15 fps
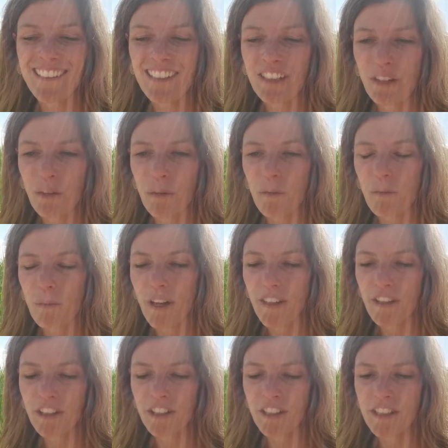You know,
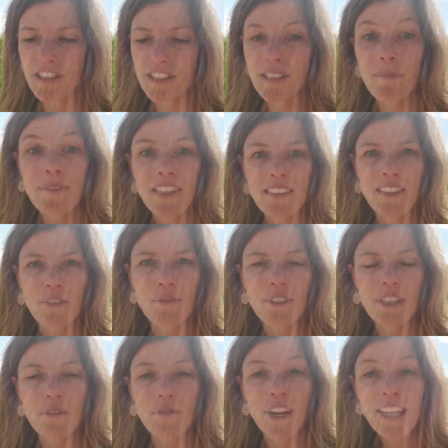whether it's something that
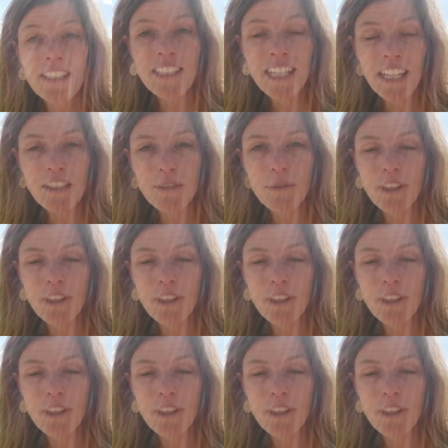really resonates